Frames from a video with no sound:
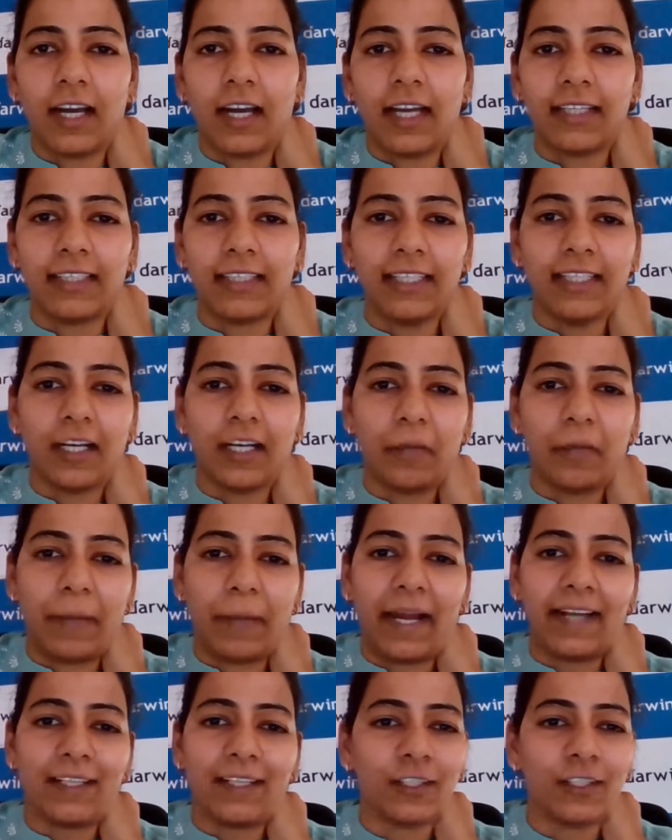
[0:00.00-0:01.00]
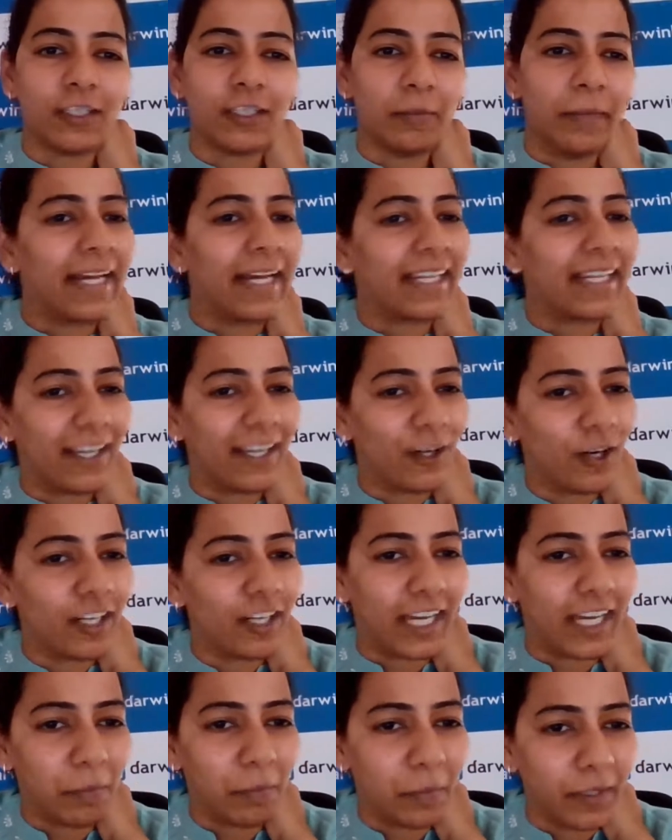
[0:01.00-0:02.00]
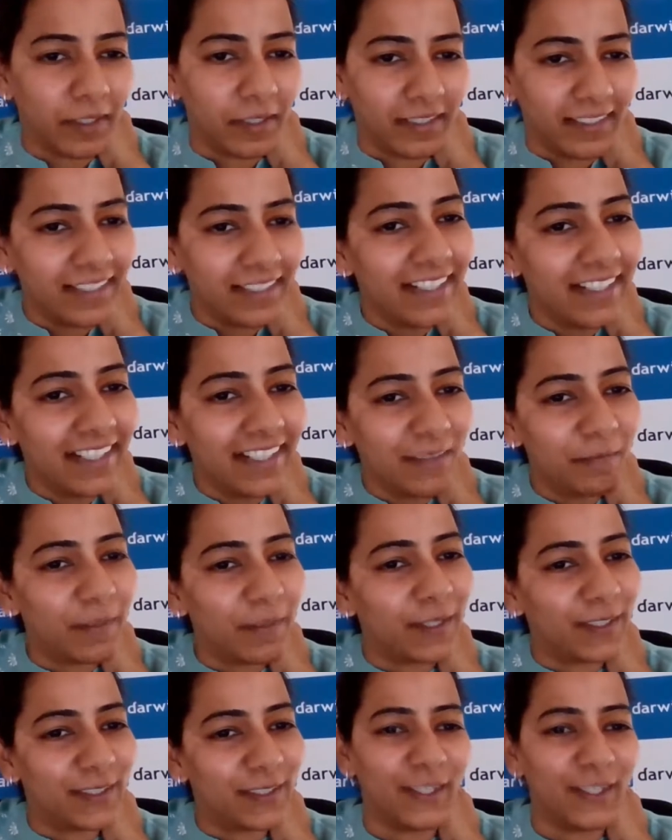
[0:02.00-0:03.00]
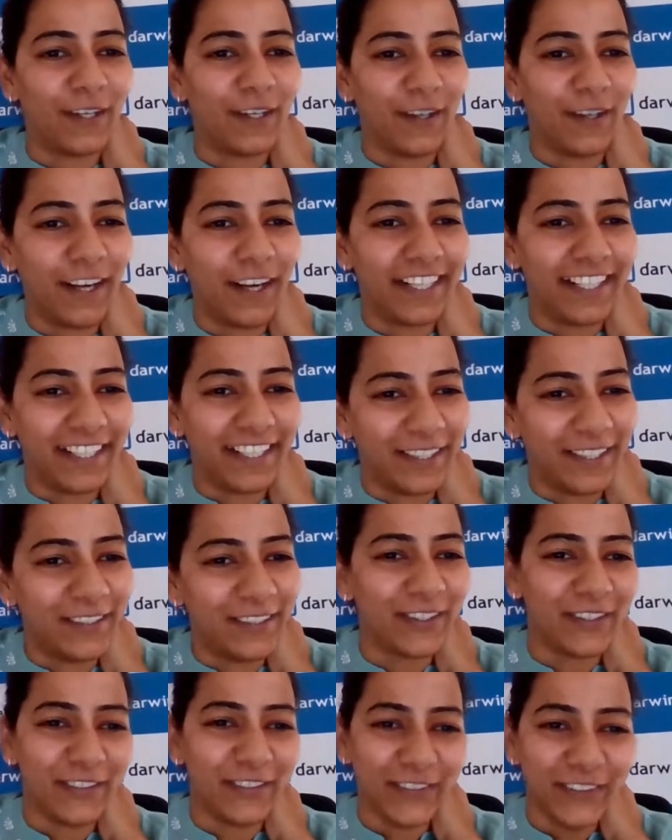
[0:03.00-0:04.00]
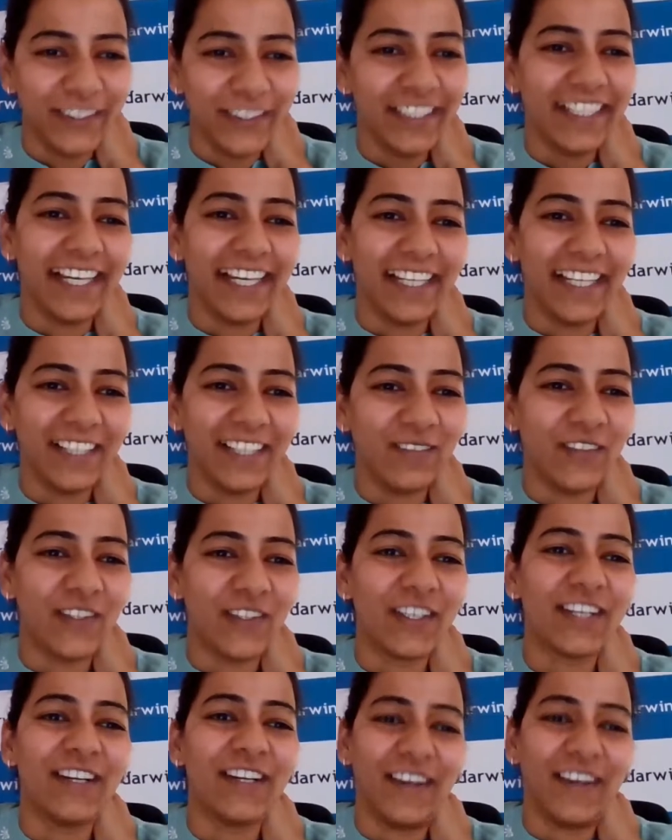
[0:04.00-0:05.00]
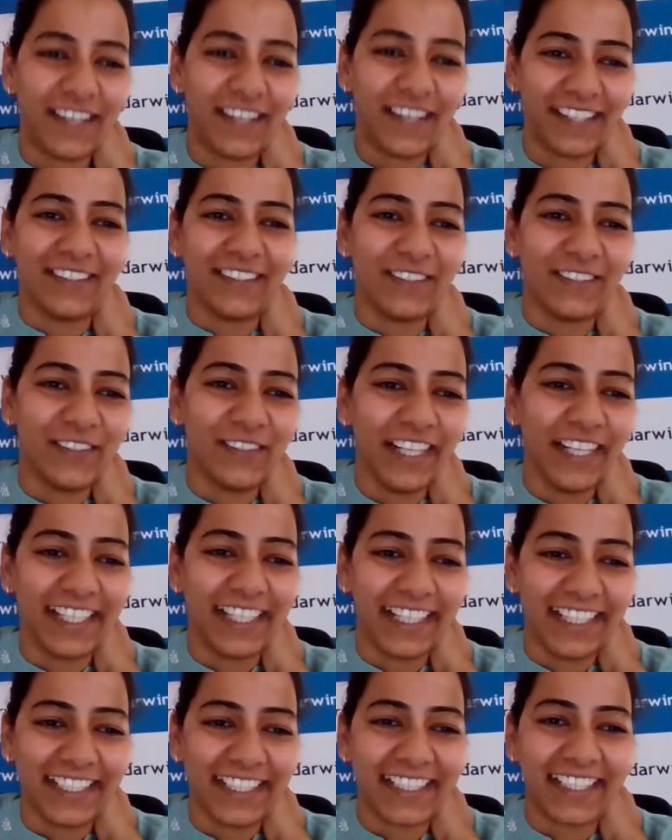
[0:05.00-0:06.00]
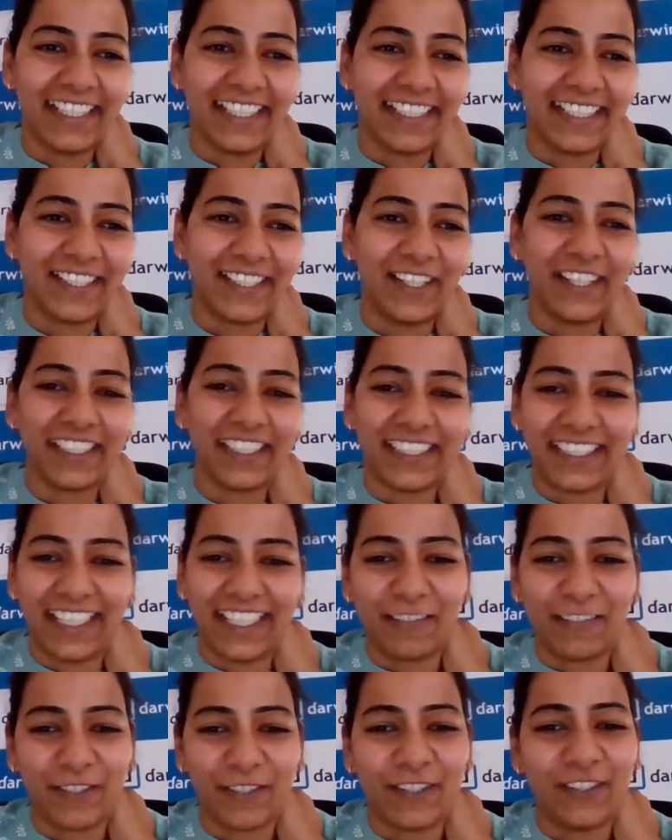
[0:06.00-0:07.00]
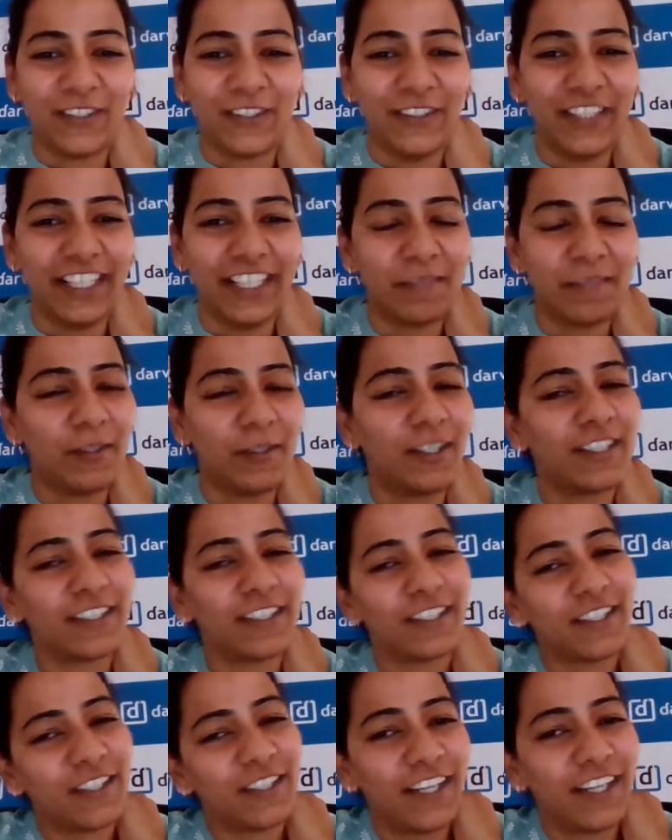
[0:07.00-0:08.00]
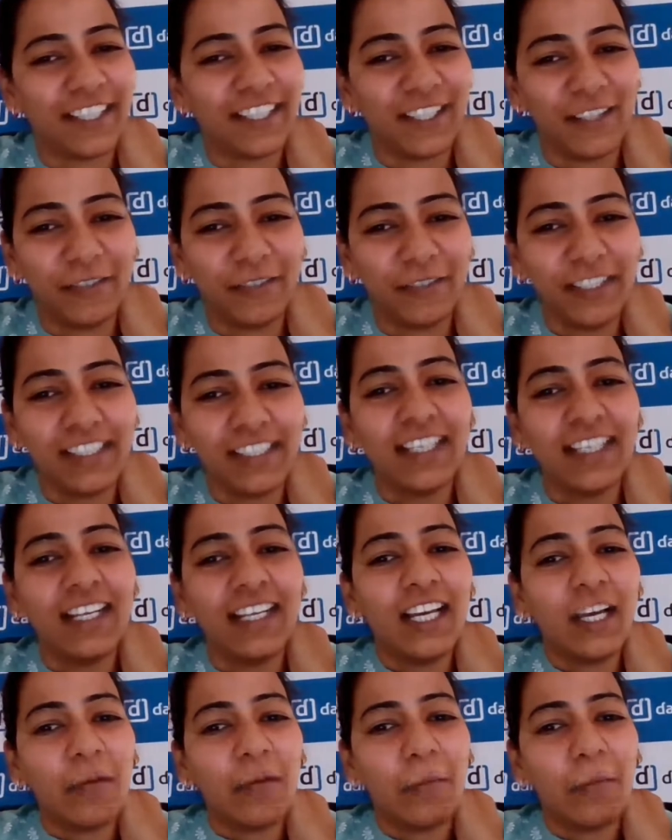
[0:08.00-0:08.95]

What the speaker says: I think a pat on the back cannot happen because you are not allowed to anymore, or at least it's not safe to do anymore, or you're not in office.